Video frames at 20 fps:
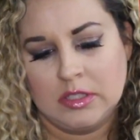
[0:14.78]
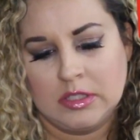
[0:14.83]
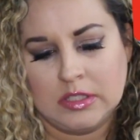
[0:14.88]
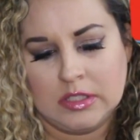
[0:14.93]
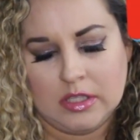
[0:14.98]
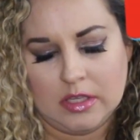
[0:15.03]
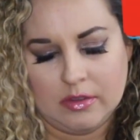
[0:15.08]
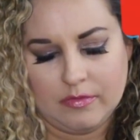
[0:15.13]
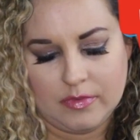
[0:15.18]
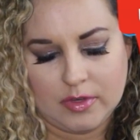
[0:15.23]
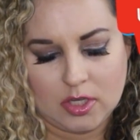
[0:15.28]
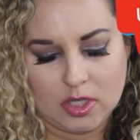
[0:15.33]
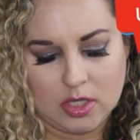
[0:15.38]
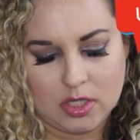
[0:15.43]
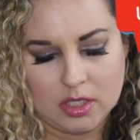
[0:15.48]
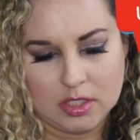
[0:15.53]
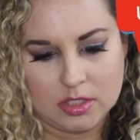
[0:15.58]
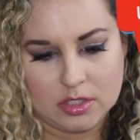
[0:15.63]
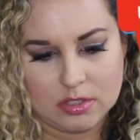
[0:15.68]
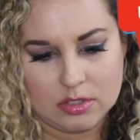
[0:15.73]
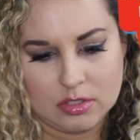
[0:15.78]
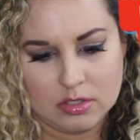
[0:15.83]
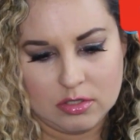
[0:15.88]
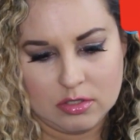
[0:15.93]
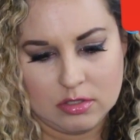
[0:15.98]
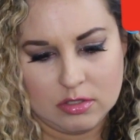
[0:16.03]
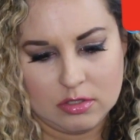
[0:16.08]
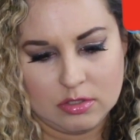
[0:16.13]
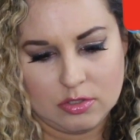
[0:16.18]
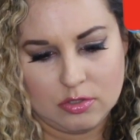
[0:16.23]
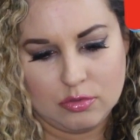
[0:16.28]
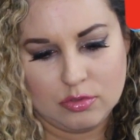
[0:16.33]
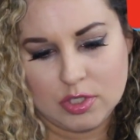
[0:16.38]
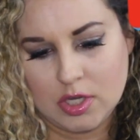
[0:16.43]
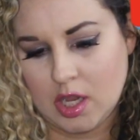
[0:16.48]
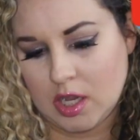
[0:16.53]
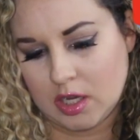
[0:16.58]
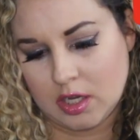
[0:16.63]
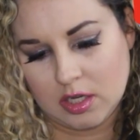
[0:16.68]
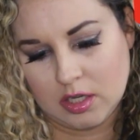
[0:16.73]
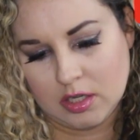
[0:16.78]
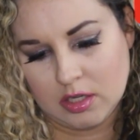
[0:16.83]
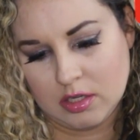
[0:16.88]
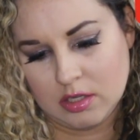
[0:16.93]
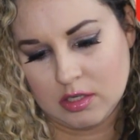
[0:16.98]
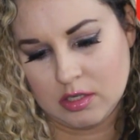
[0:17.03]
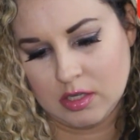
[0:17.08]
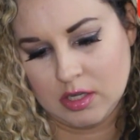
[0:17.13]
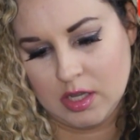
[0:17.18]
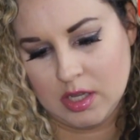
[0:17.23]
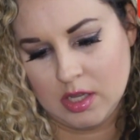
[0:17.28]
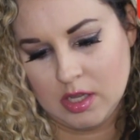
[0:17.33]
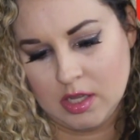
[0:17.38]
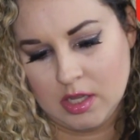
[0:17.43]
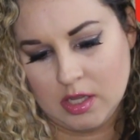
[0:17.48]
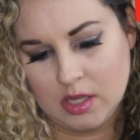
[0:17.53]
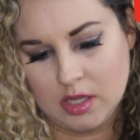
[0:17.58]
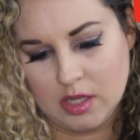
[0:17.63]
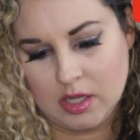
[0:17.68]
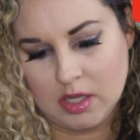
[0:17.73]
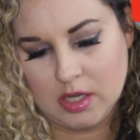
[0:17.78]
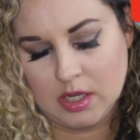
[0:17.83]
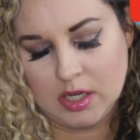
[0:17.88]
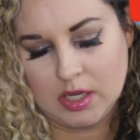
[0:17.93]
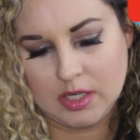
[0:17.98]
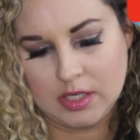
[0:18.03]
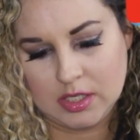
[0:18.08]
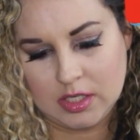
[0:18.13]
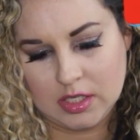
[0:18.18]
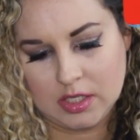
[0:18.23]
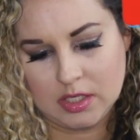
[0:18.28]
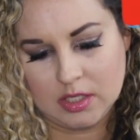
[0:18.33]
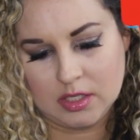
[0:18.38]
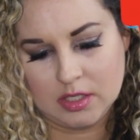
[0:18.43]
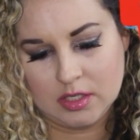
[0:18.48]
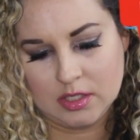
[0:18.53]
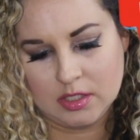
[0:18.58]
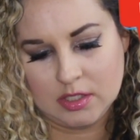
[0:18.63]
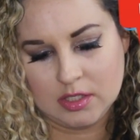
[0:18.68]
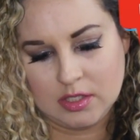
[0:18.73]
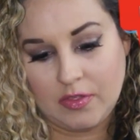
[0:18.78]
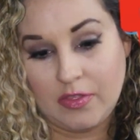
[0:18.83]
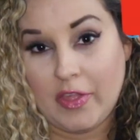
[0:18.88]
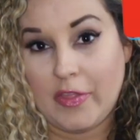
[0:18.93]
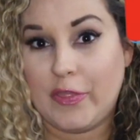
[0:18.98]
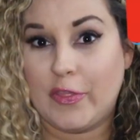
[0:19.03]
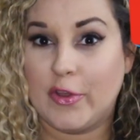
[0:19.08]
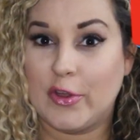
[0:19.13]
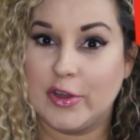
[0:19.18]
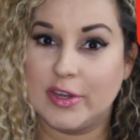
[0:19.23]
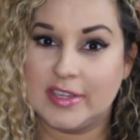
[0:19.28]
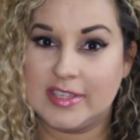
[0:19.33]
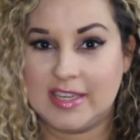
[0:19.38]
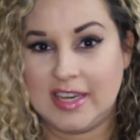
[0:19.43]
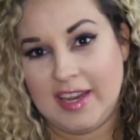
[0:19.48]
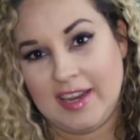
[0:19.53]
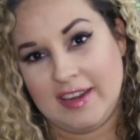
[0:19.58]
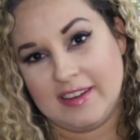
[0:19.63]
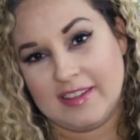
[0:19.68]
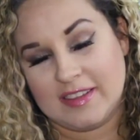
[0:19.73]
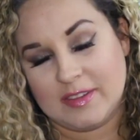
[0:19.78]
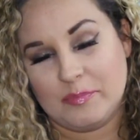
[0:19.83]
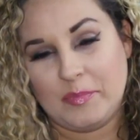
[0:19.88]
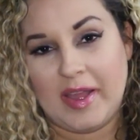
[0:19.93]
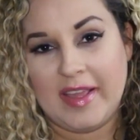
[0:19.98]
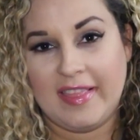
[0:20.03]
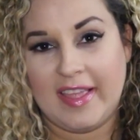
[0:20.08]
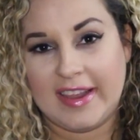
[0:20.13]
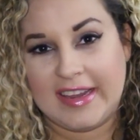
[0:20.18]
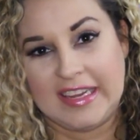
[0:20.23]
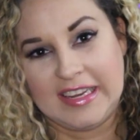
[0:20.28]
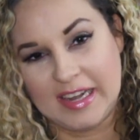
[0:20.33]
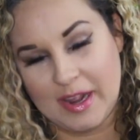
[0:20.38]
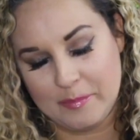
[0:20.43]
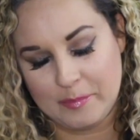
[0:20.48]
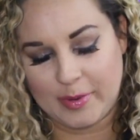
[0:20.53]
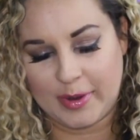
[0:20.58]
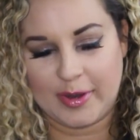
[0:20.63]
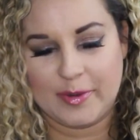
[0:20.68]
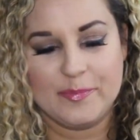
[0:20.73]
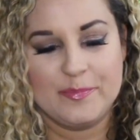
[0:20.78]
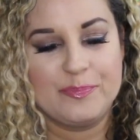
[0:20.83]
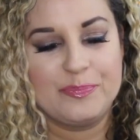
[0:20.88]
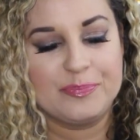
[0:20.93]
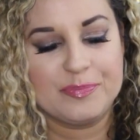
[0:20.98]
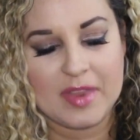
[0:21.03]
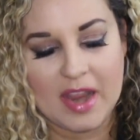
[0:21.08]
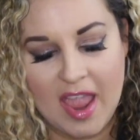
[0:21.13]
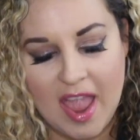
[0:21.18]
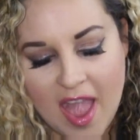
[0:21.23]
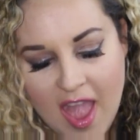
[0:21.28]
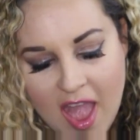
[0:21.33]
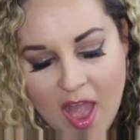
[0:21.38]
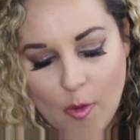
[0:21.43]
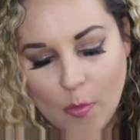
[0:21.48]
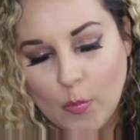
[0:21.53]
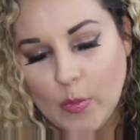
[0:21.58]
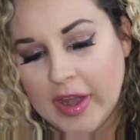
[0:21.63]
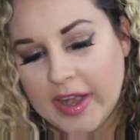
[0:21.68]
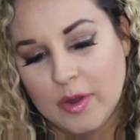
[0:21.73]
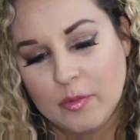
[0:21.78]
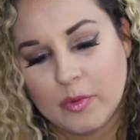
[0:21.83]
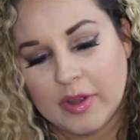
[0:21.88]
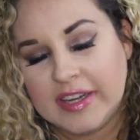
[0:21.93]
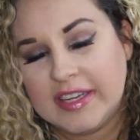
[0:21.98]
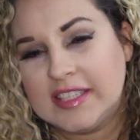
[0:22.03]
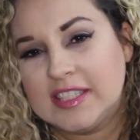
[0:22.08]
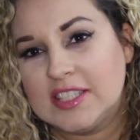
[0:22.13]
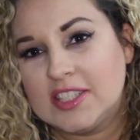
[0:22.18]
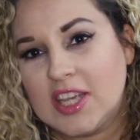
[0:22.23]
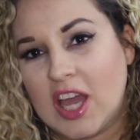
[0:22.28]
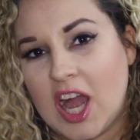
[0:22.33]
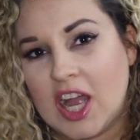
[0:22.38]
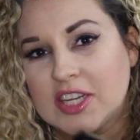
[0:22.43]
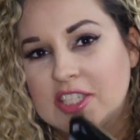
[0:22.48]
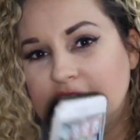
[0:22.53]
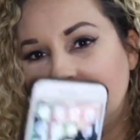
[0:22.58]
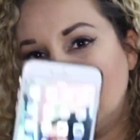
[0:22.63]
Forgot to check. It is the 13th, my lucky number. What I wanted to talk